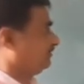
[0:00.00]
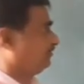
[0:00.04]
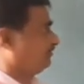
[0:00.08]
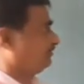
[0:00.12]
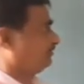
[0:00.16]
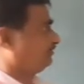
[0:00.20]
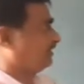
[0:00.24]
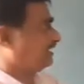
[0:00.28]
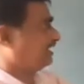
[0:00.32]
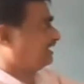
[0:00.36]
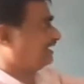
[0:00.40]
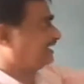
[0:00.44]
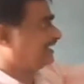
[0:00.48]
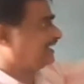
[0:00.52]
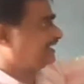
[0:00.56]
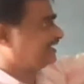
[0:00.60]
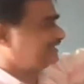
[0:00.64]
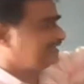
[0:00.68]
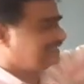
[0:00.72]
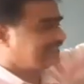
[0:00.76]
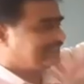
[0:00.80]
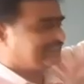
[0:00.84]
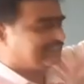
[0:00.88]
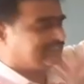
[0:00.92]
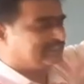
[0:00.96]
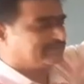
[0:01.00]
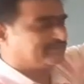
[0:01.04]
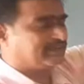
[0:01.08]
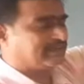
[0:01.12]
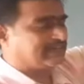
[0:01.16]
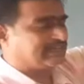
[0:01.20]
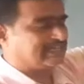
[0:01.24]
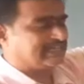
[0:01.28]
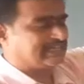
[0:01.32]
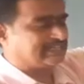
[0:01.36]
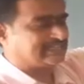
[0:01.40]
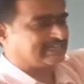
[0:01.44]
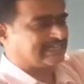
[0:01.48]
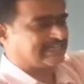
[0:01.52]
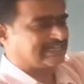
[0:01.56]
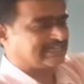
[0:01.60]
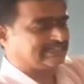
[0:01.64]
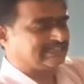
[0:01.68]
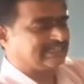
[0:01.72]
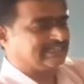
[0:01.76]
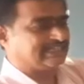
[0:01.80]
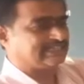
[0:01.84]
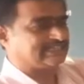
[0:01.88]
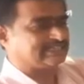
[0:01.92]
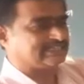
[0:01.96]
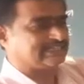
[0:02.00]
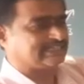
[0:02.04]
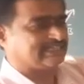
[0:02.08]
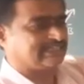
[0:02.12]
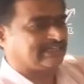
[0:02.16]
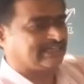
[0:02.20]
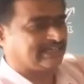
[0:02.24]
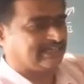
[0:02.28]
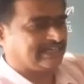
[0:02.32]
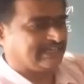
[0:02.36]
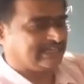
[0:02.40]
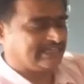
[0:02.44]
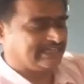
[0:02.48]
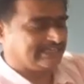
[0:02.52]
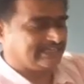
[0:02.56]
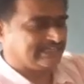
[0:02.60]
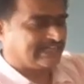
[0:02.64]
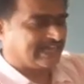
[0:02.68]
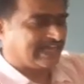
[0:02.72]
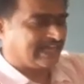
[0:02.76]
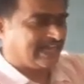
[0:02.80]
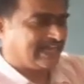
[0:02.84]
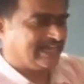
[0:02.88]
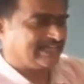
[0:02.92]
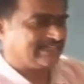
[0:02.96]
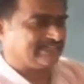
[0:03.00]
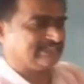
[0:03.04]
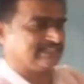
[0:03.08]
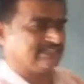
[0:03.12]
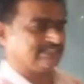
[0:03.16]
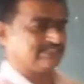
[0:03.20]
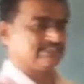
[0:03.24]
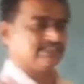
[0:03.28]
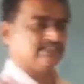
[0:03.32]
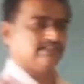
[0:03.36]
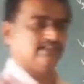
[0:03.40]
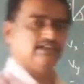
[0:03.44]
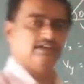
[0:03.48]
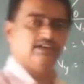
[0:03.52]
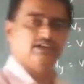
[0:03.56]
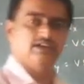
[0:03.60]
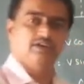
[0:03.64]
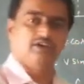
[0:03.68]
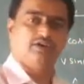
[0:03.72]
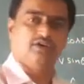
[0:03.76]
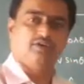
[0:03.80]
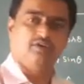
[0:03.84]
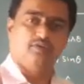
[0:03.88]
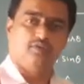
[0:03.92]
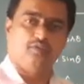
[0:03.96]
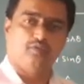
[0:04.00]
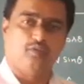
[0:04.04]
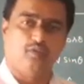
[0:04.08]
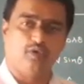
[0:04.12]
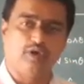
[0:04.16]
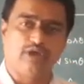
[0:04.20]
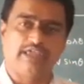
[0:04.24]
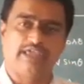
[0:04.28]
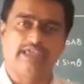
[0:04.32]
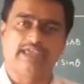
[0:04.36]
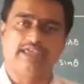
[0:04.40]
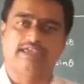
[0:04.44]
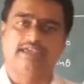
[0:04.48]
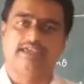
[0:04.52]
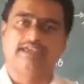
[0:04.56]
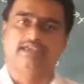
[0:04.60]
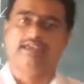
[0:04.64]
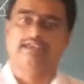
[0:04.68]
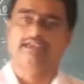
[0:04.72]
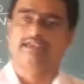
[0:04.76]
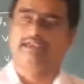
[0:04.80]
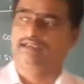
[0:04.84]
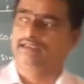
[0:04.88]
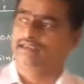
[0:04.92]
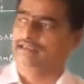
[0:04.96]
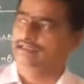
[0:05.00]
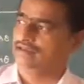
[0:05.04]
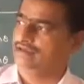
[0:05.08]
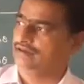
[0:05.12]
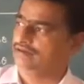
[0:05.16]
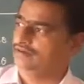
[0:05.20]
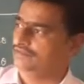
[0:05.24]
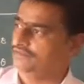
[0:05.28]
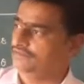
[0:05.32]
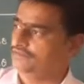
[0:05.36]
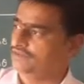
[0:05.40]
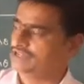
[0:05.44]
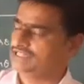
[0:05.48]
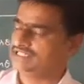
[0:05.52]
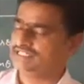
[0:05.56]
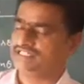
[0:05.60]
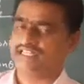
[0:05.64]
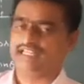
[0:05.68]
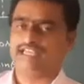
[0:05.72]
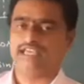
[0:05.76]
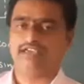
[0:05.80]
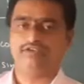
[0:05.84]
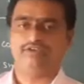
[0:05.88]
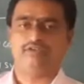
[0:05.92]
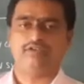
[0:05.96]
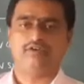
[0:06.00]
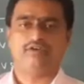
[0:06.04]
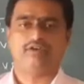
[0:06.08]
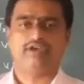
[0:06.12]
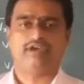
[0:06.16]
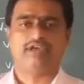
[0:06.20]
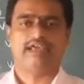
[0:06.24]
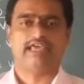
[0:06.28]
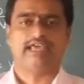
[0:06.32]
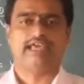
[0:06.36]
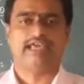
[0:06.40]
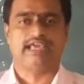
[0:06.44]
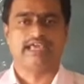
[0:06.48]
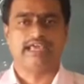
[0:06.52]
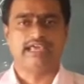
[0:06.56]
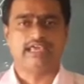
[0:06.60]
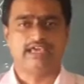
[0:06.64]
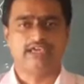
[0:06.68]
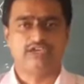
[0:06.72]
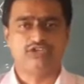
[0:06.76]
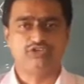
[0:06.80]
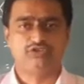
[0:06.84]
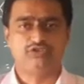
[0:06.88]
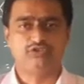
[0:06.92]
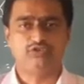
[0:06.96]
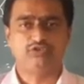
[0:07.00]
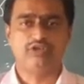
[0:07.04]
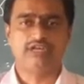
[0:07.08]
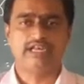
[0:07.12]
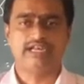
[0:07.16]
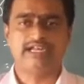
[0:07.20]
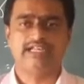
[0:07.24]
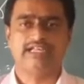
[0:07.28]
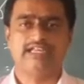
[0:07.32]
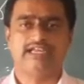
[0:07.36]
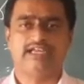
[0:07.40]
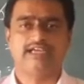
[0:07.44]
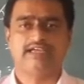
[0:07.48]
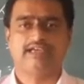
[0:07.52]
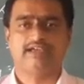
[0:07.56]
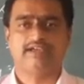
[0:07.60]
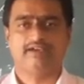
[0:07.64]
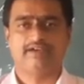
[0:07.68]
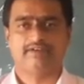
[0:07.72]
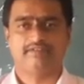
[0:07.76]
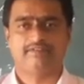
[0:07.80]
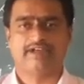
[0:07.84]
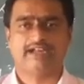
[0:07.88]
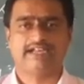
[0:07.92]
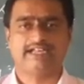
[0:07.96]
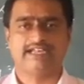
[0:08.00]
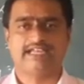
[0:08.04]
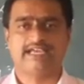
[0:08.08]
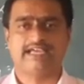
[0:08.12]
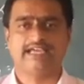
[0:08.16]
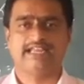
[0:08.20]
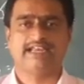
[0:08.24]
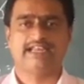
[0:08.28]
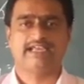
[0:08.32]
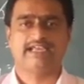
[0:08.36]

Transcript: while writing these vectors like this in the axis, we first give a unit vector